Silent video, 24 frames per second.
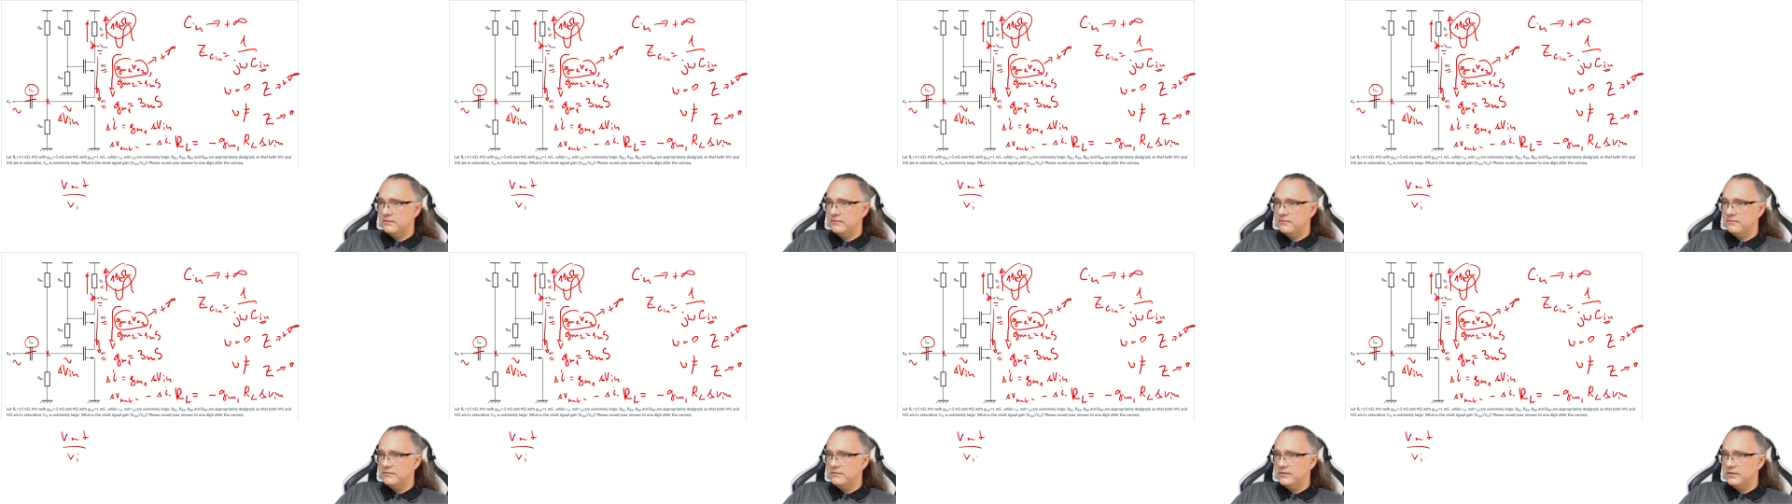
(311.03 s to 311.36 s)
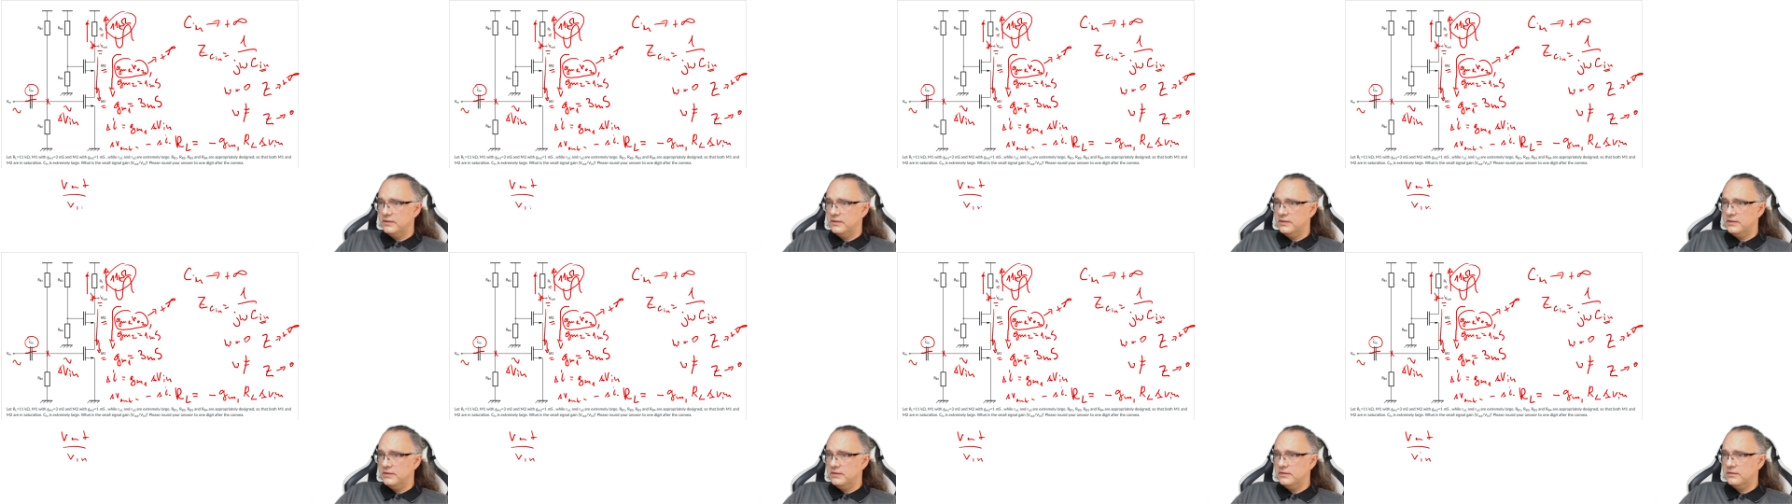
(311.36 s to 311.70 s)
V
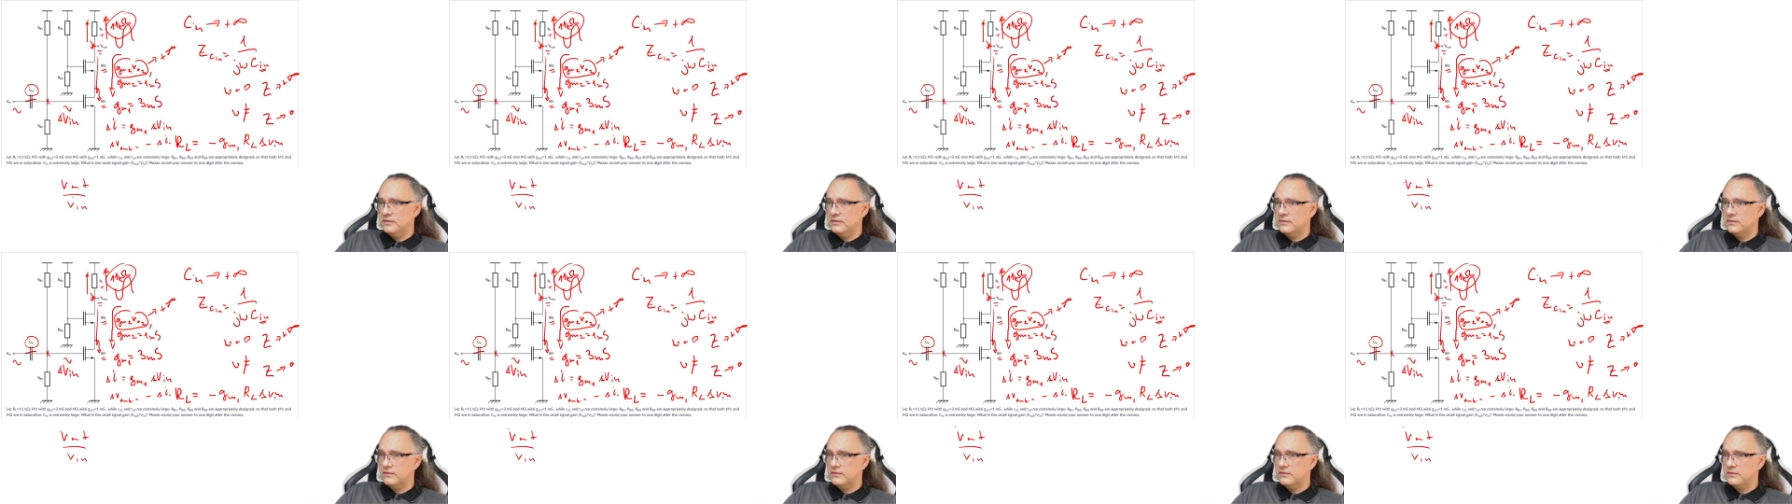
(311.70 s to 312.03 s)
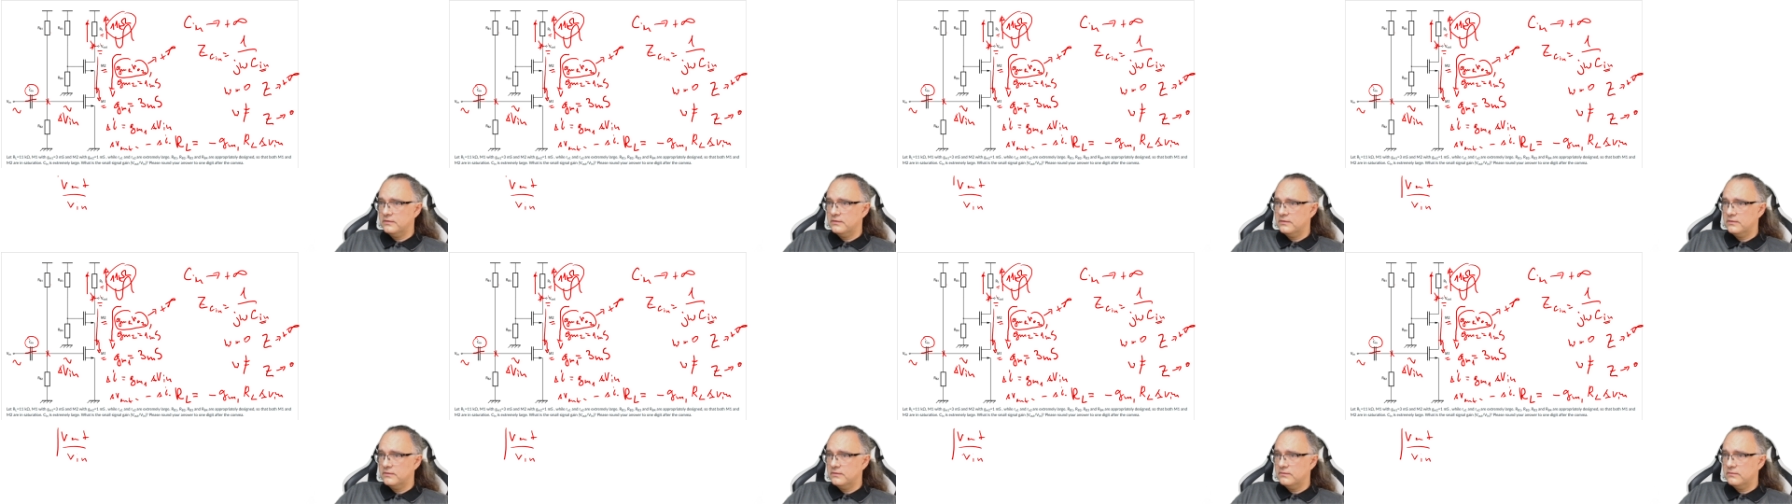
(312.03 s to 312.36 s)
in.
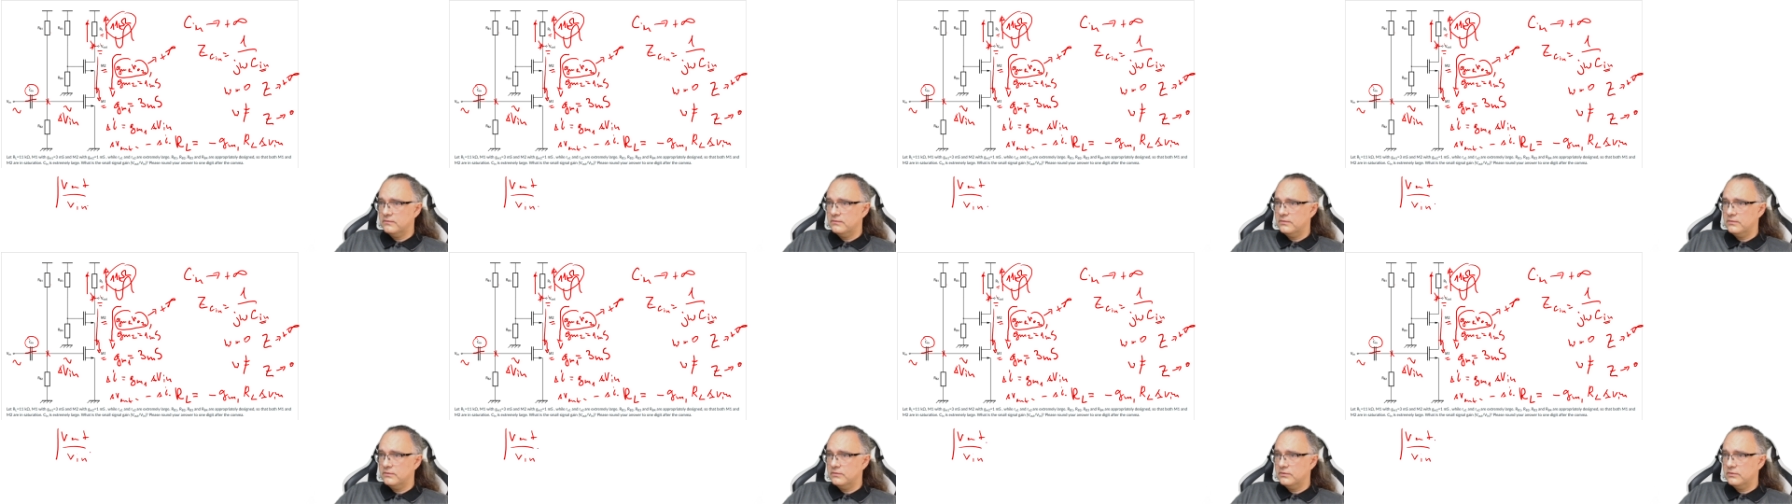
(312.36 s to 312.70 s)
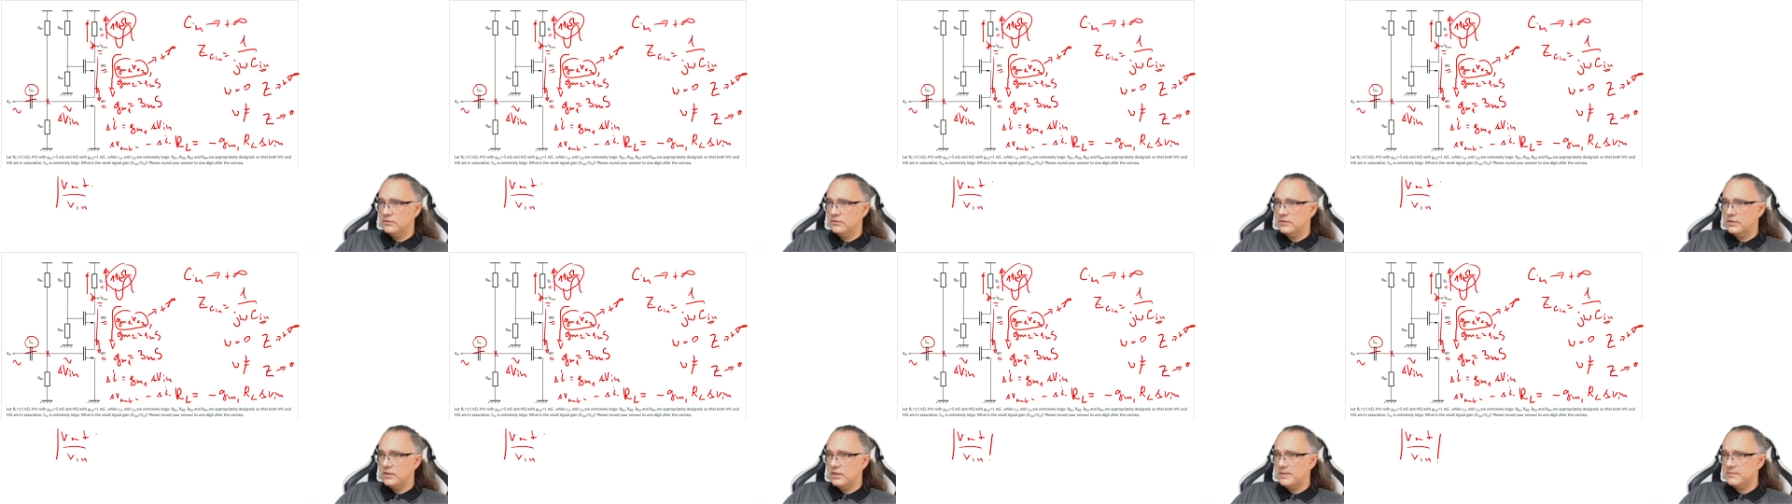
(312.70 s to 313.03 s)
We want
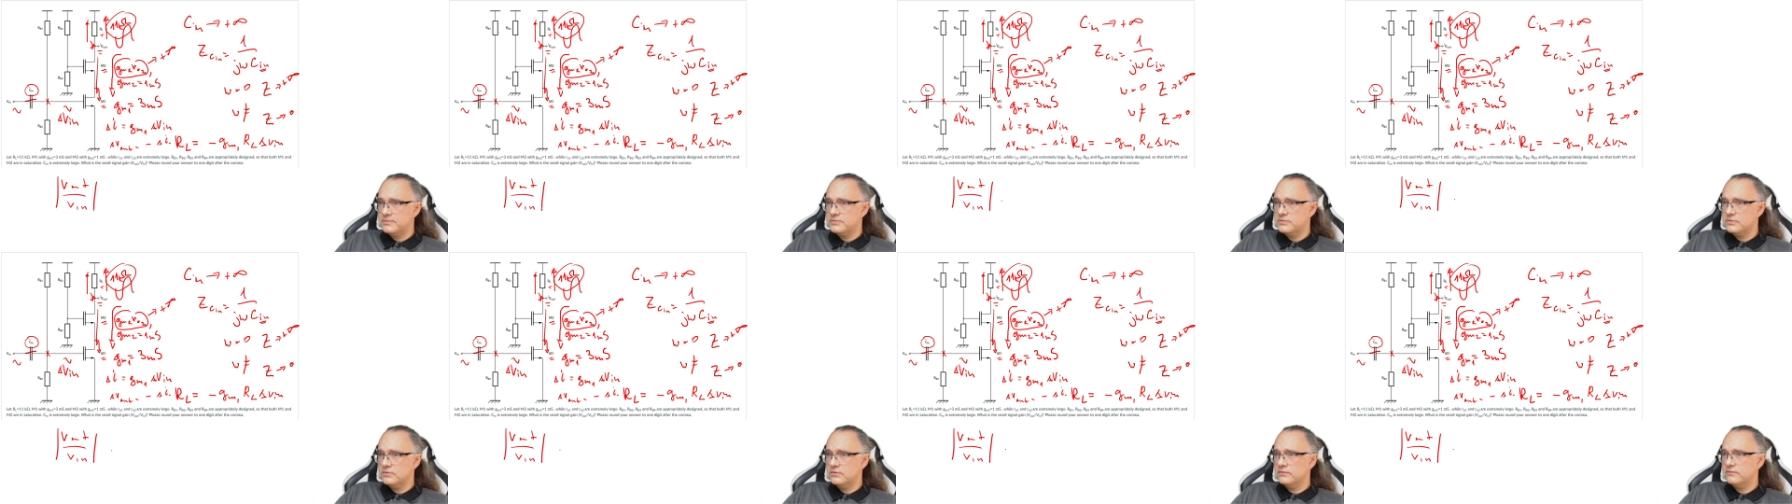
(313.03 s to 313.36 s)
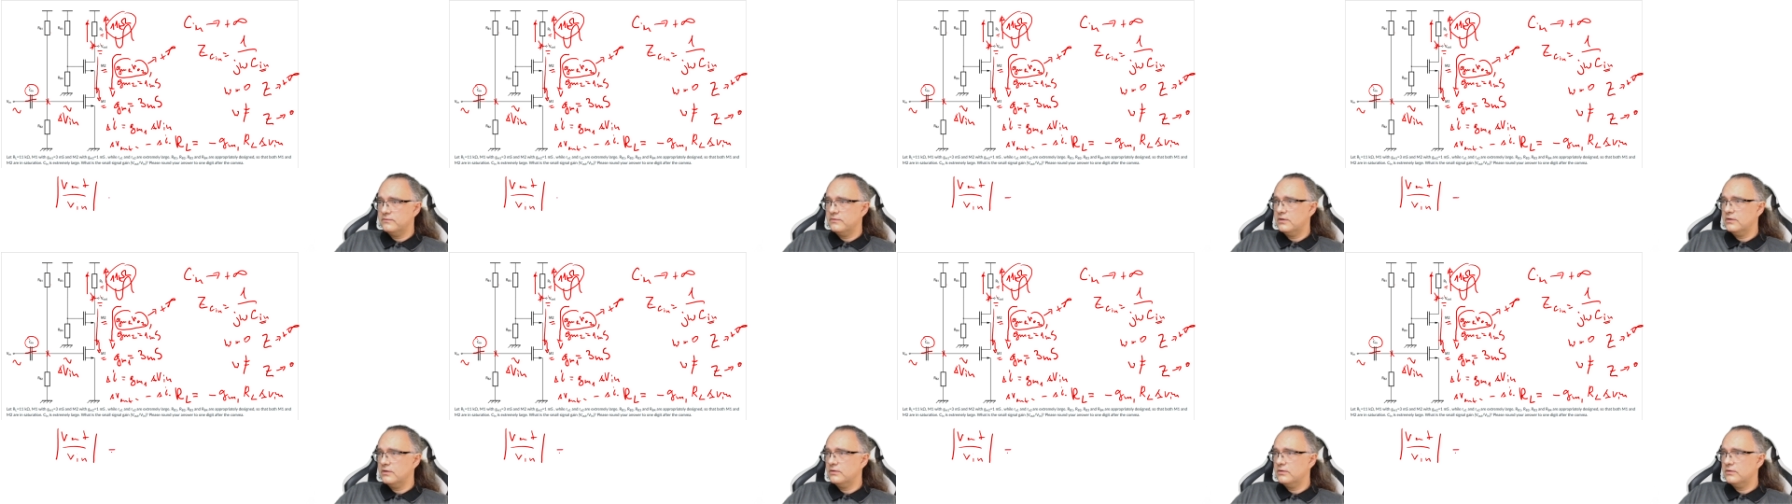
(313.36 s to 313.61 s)
the absolute value